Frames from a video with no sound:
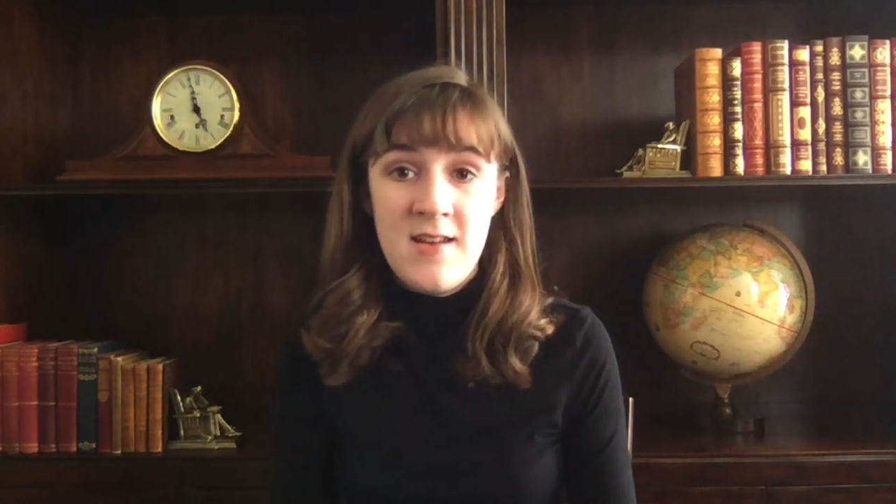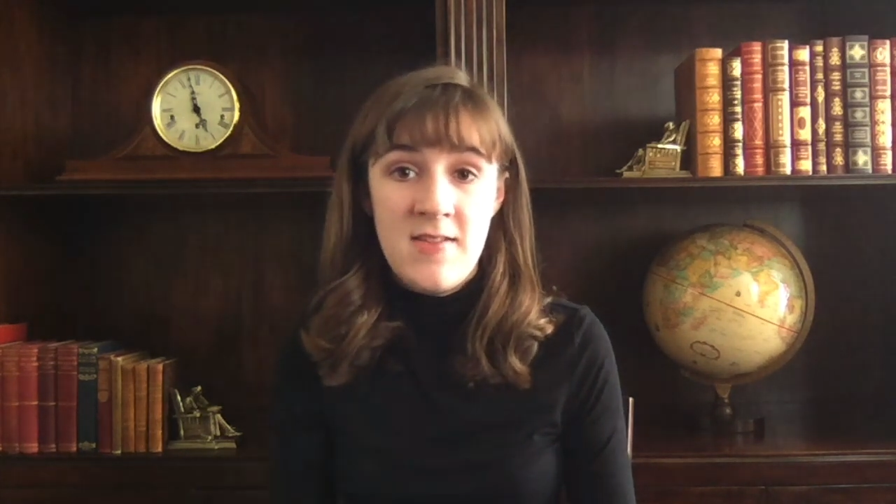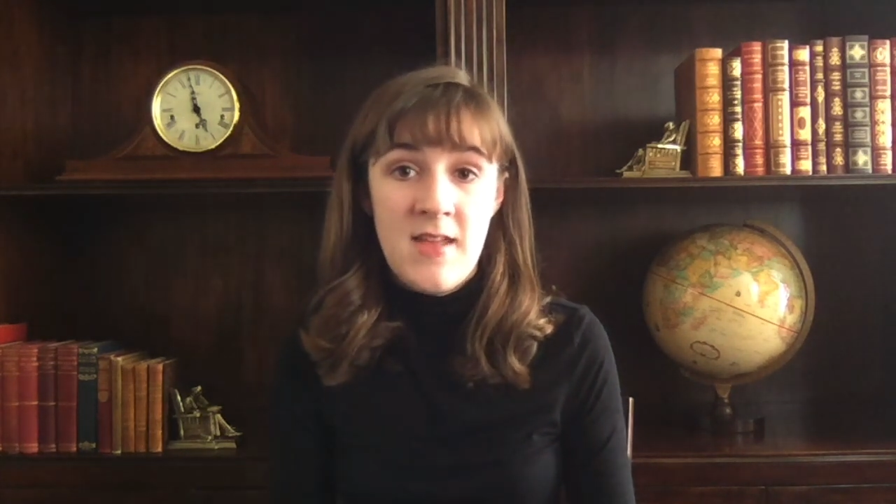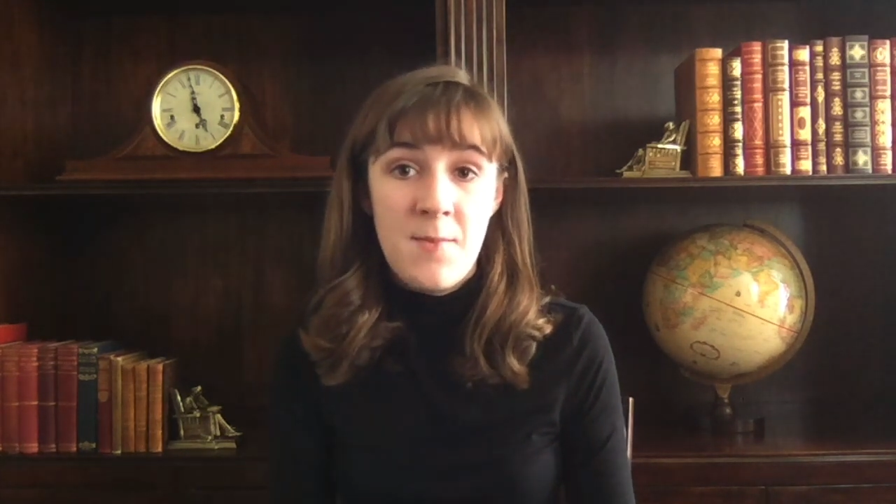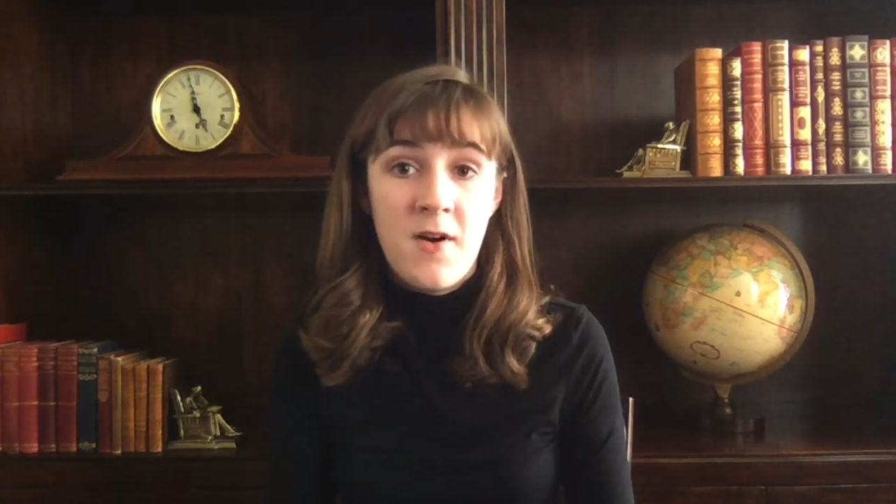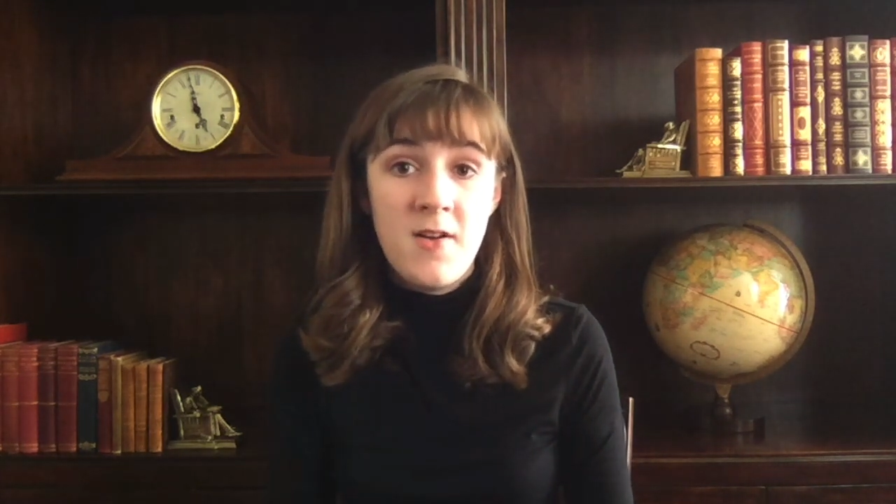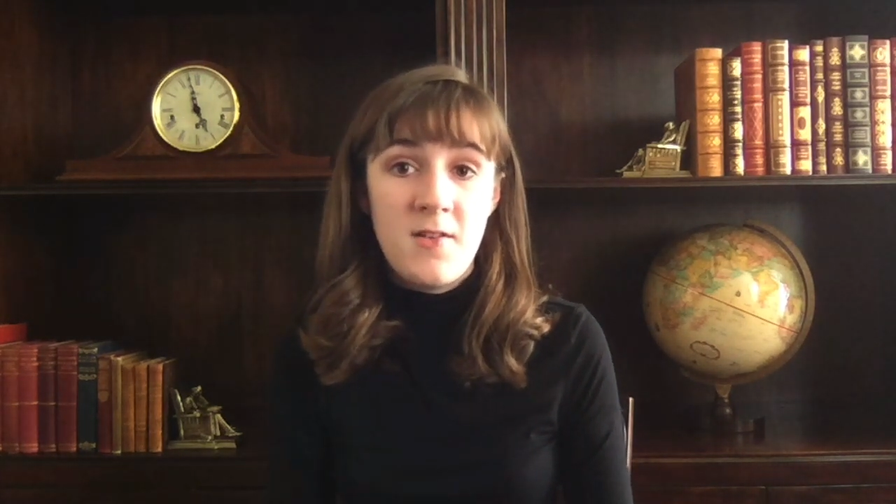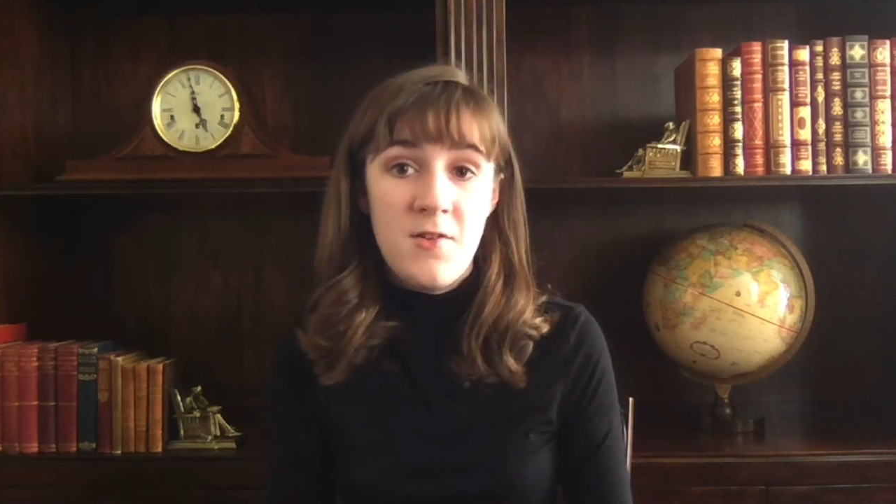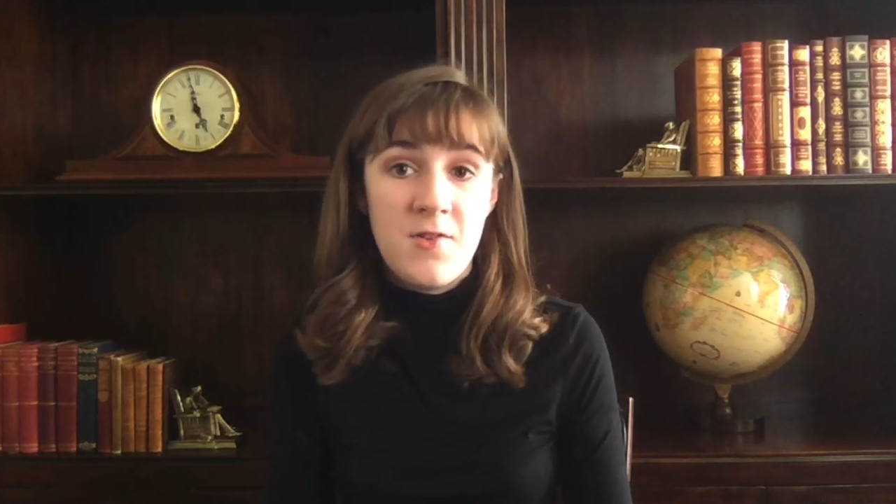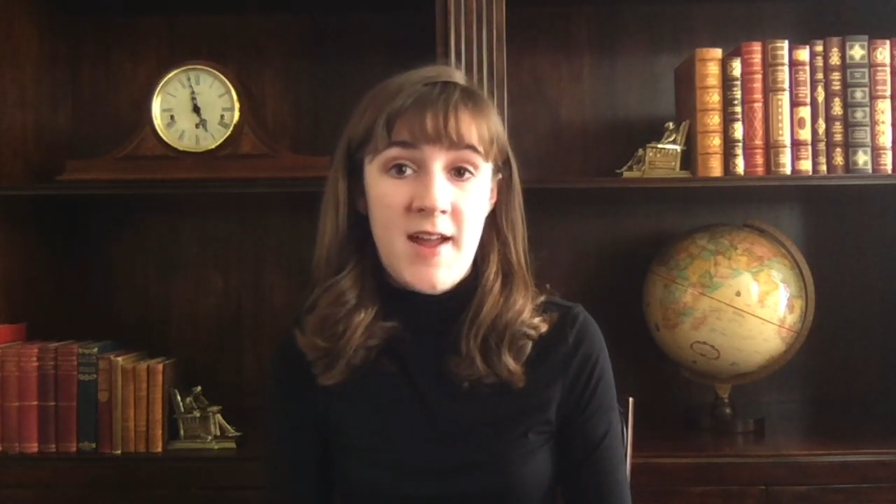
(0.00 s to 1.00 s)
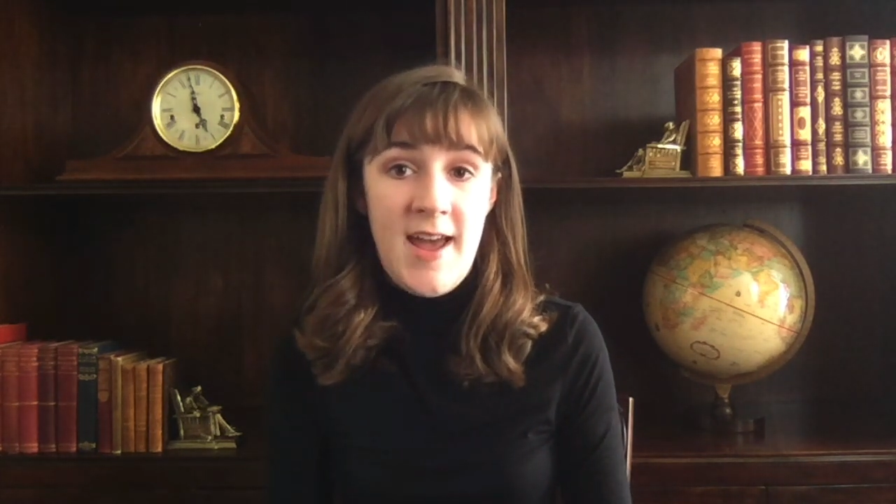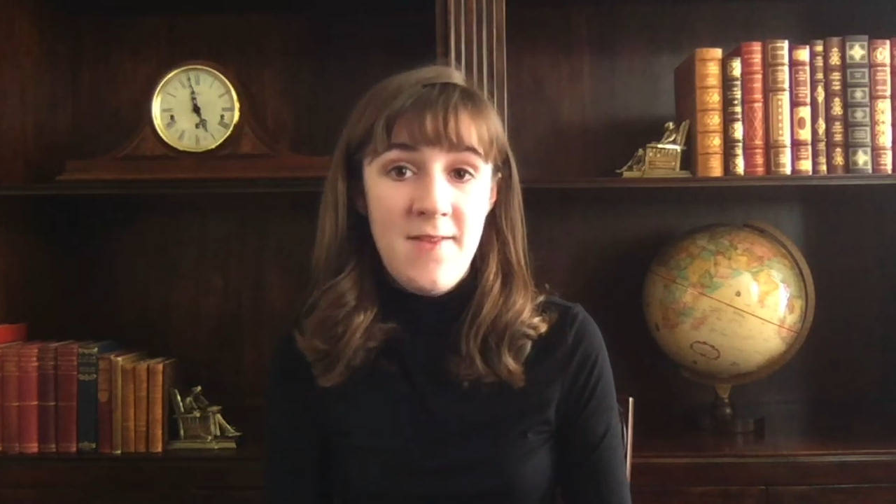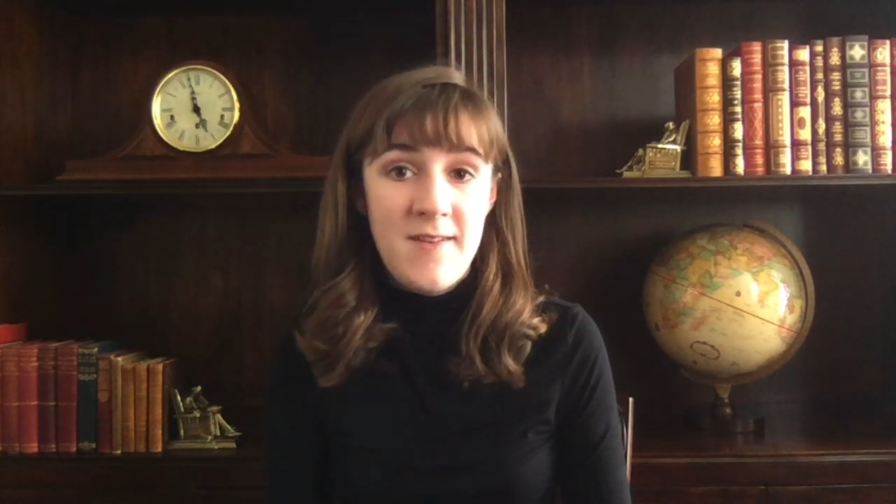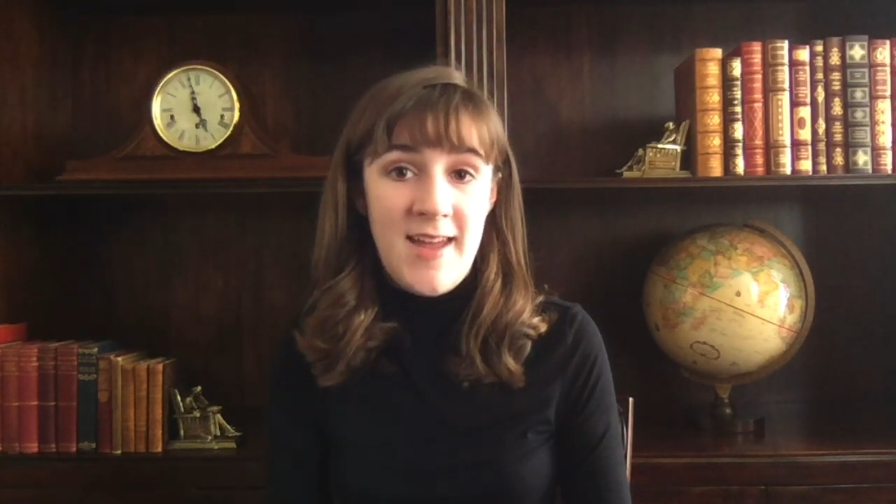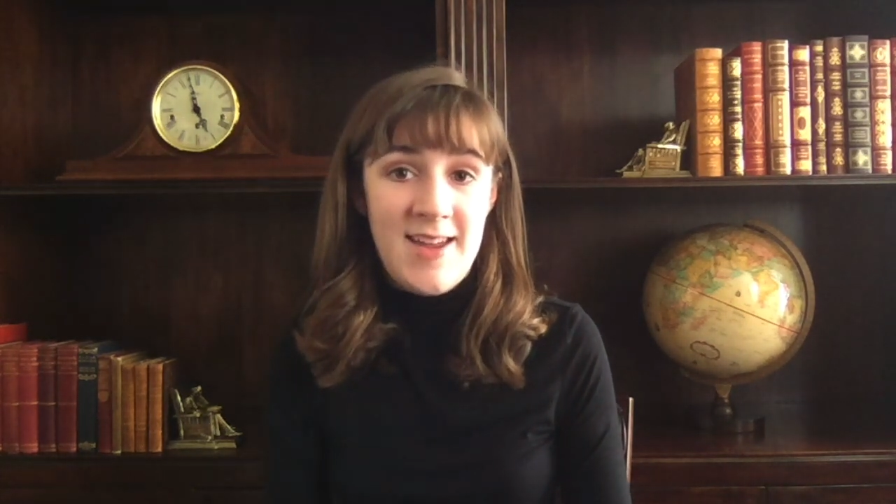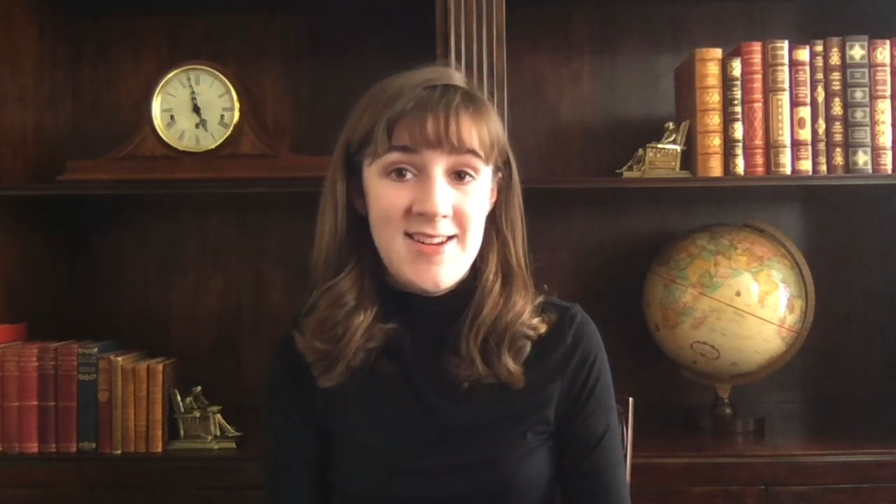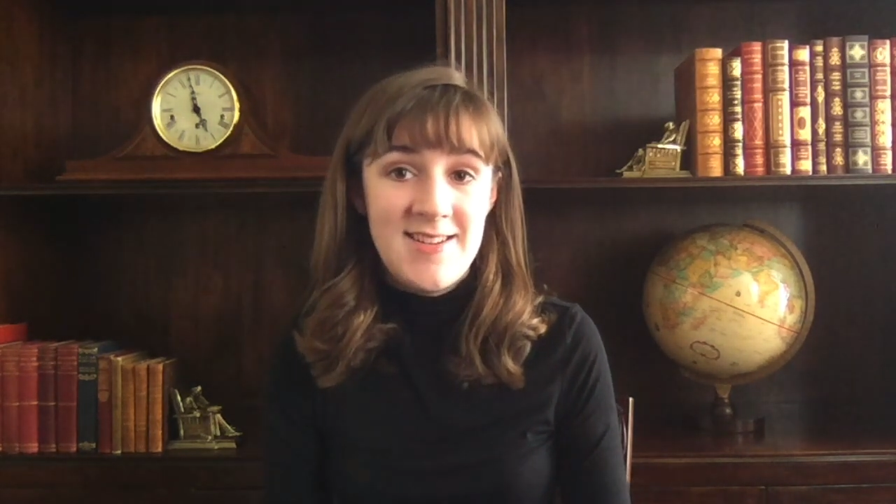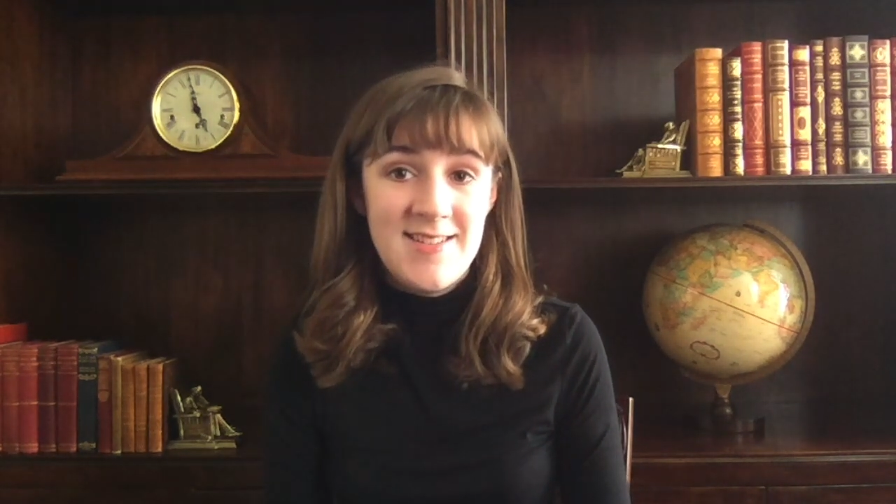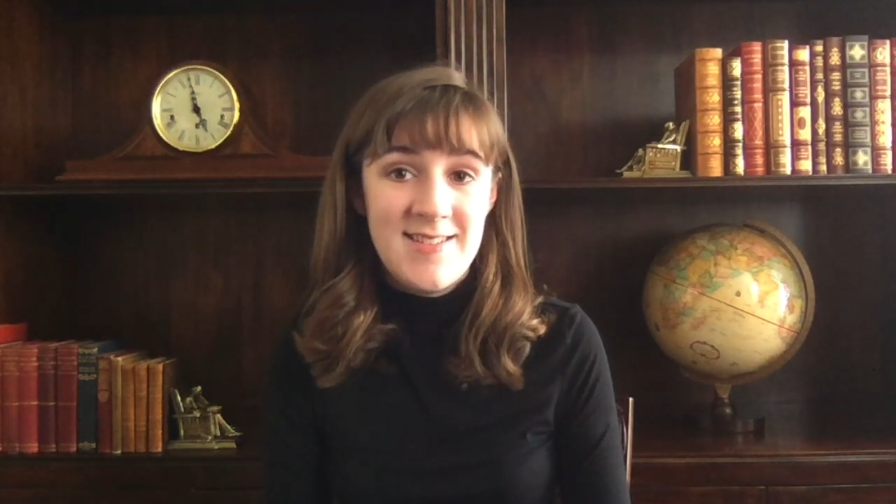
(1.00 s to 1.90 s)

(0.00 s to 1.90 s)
that Martin Luther advocated.